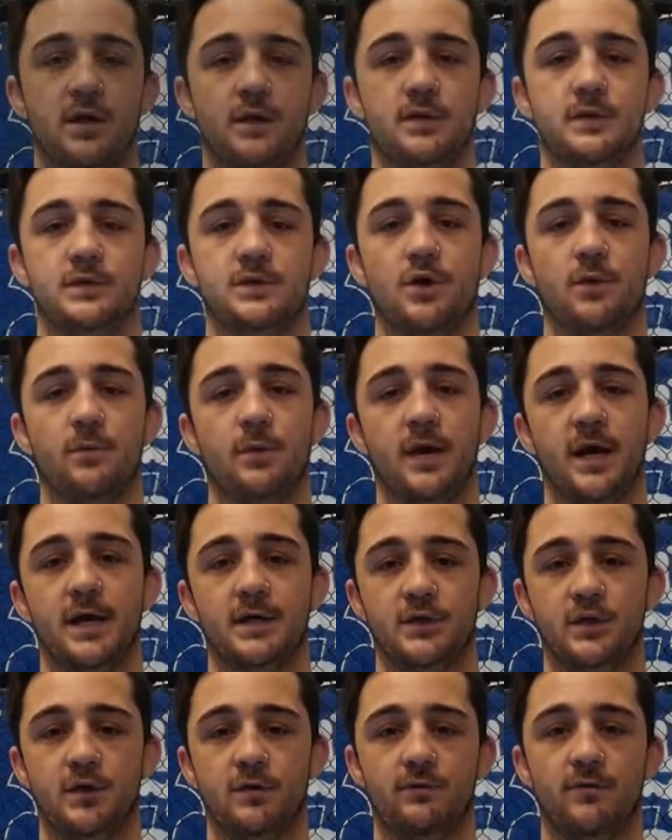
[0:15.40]
This
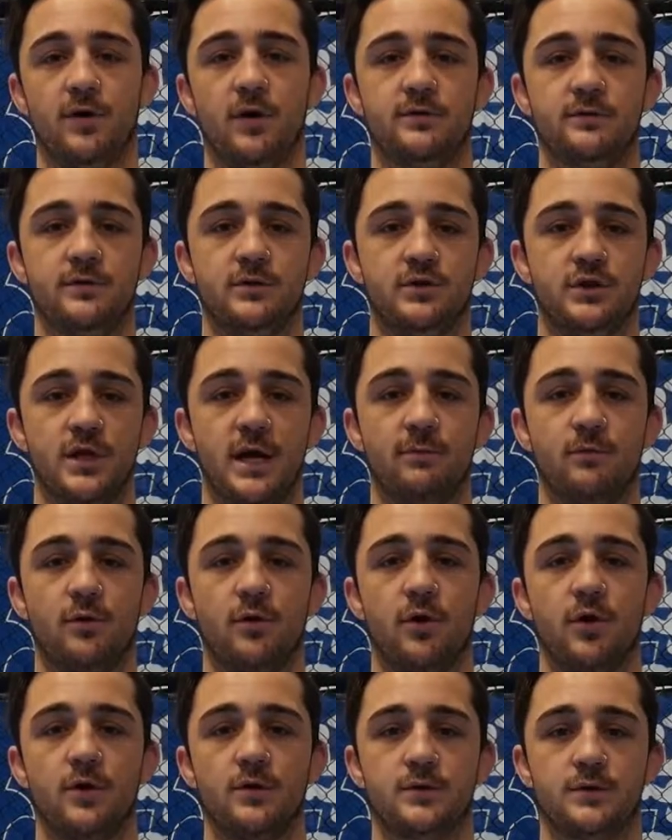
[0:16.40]
combination involves a jab
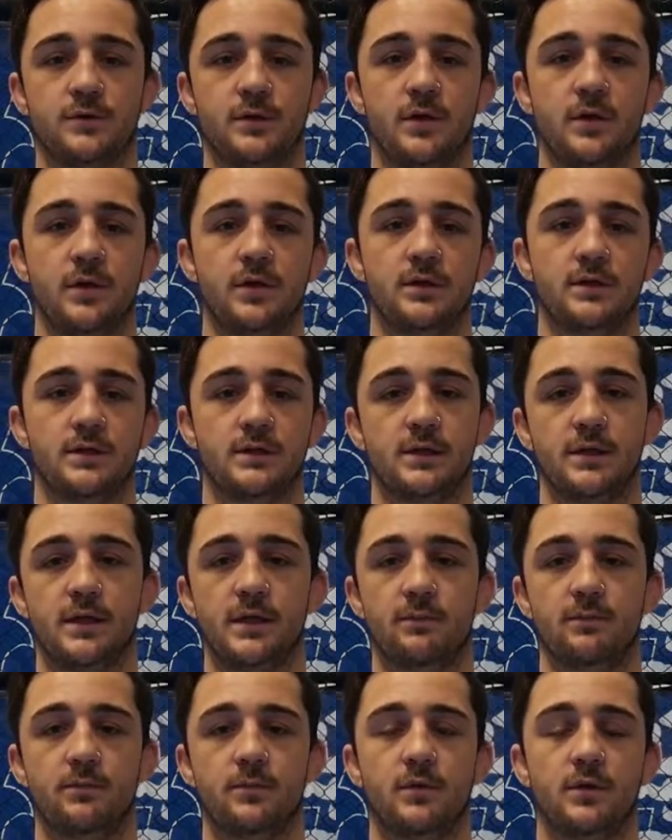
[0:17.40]
cross,
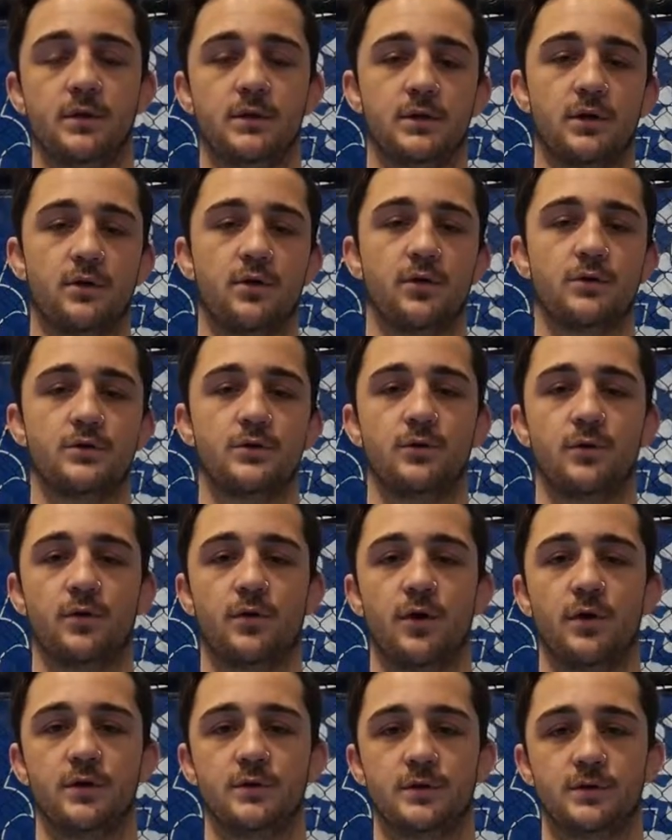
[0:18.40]
slip into cross hook
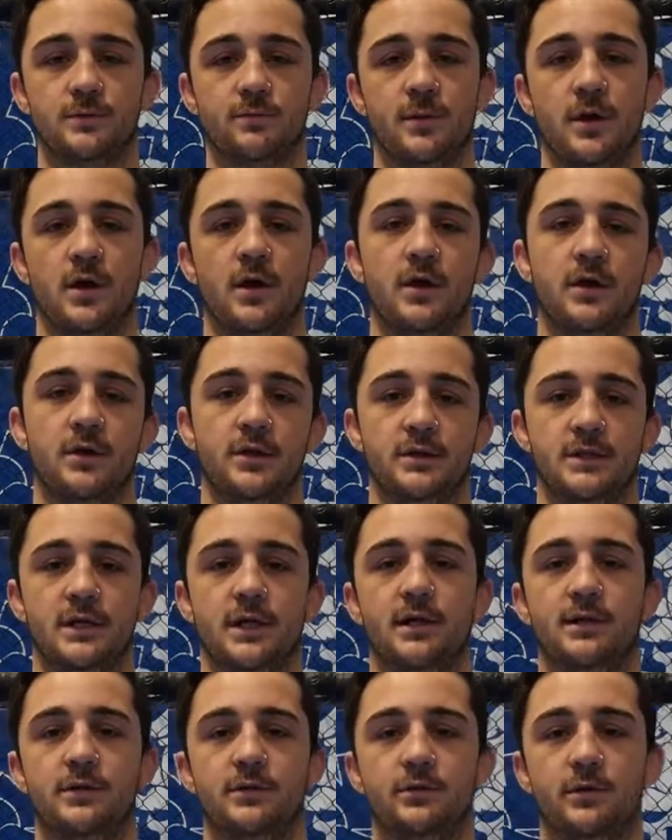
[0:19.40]
cross. Let's
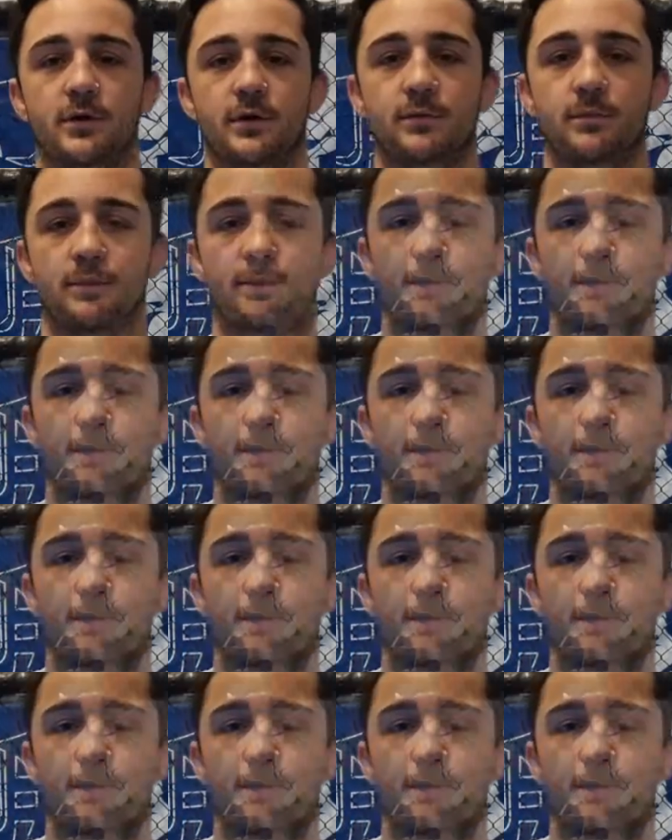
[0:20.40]
get into it.